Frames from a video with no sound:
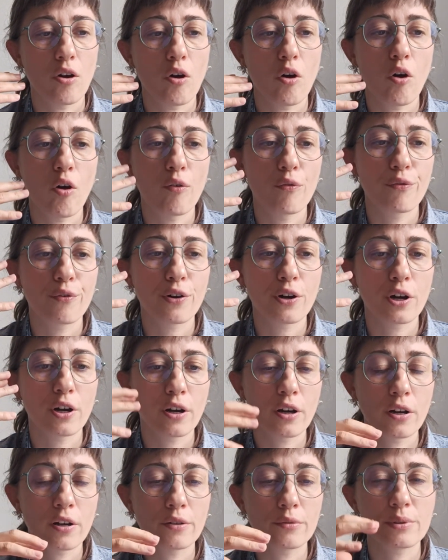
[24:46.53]
of
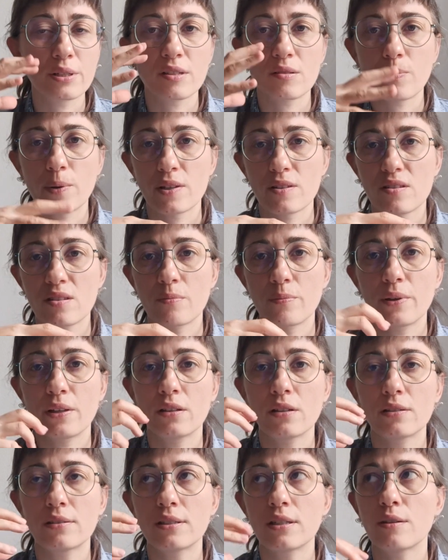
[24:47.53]
her
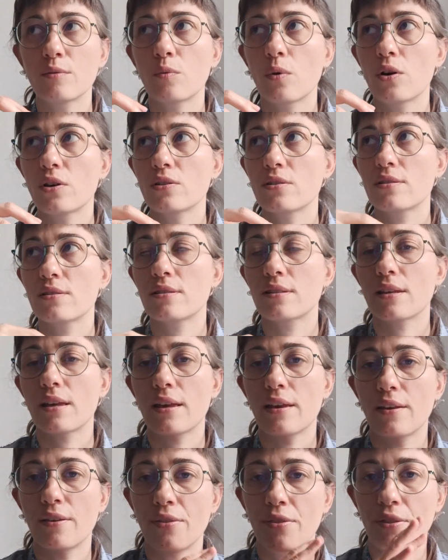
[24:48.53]
responsibility was
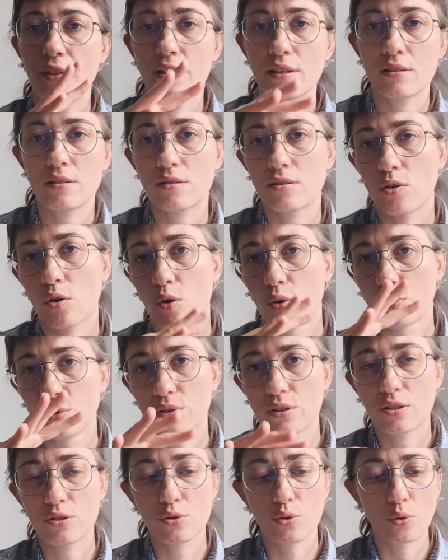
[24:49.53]
in this whole
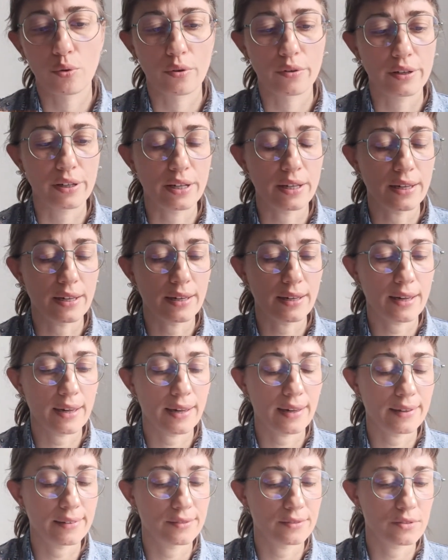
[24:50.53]
story.
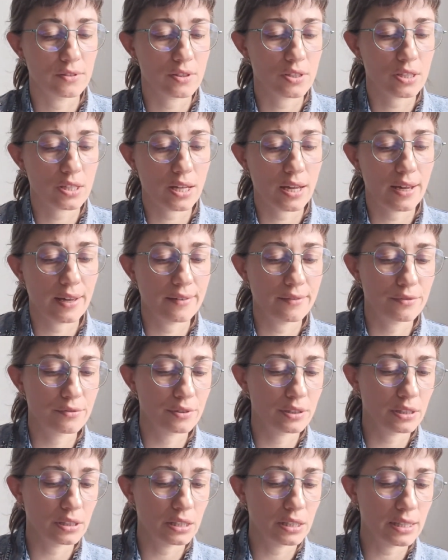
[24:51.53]
And I
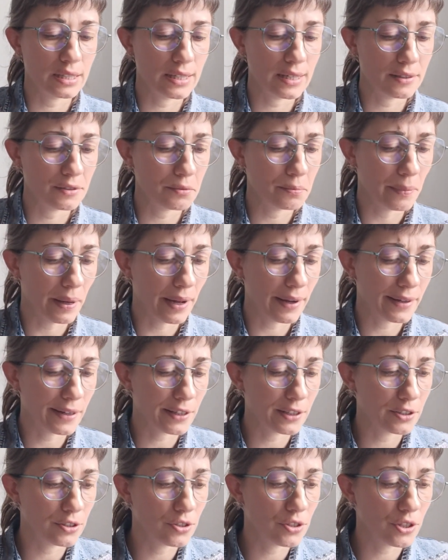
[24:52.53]
really
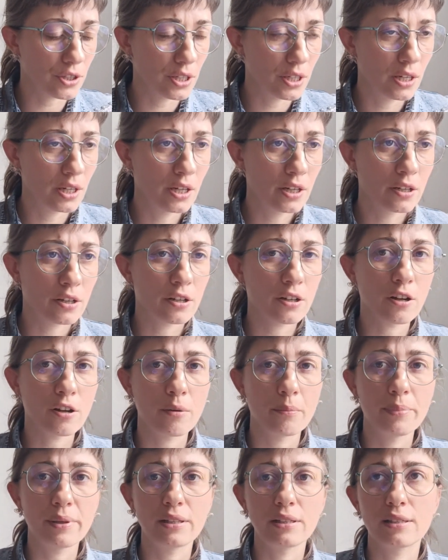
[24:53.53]
admired her
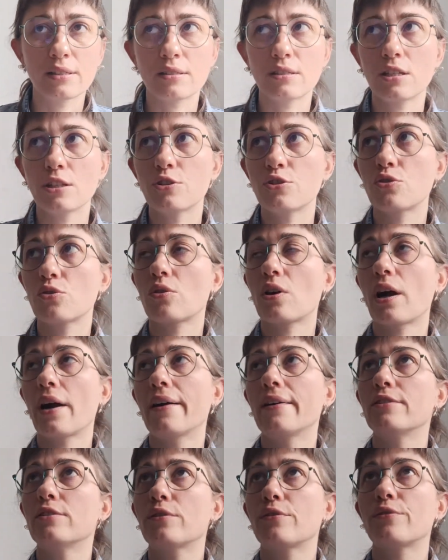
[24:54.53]
ability to
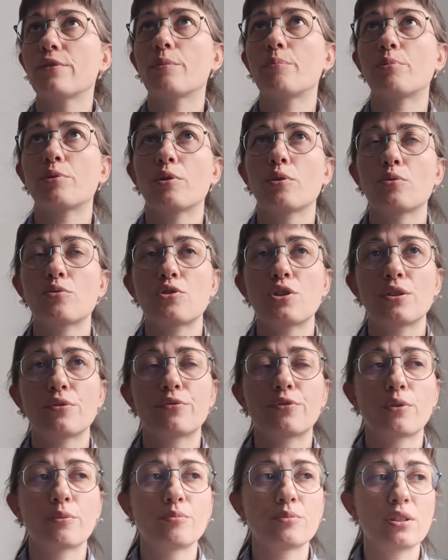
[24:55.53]
kind of approach it
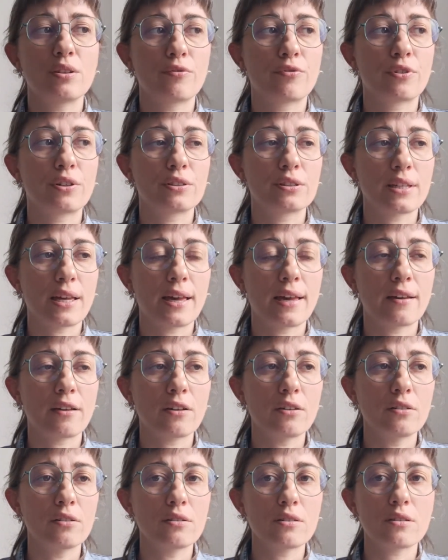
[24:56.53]
from different
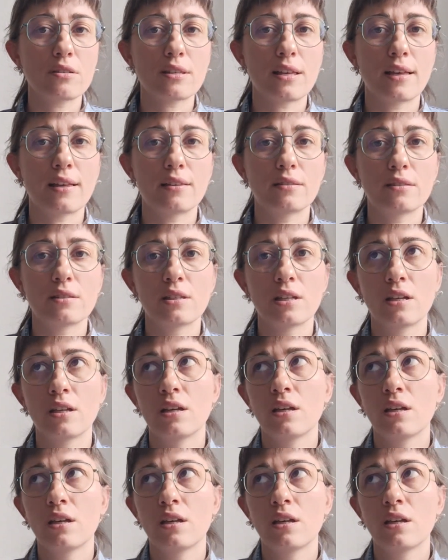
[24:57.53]
angles and